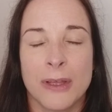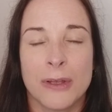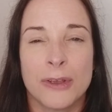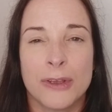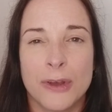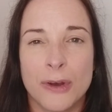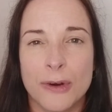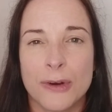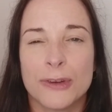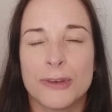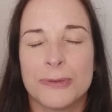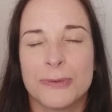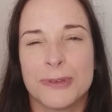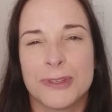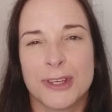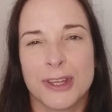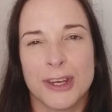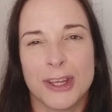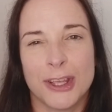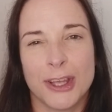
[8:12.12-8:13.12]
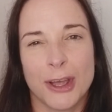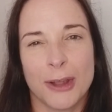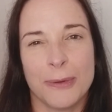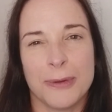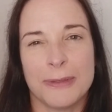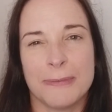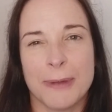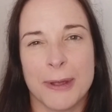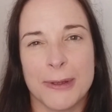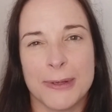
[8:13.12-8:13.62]
God was going to go
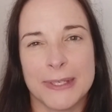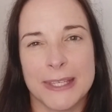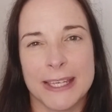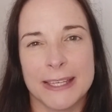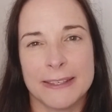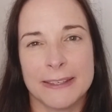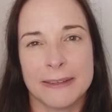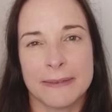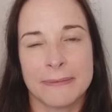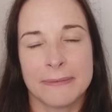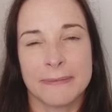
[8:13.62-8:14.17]
with Moses.